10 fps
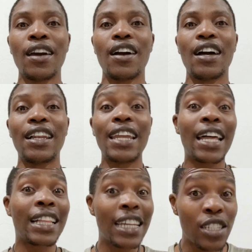
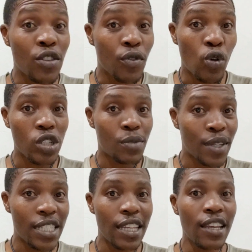Lyle is, of course,
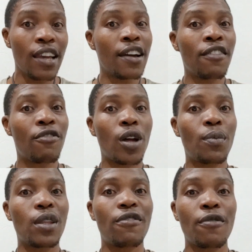missing
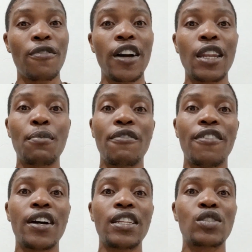from the
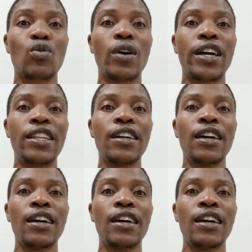Bafana squad.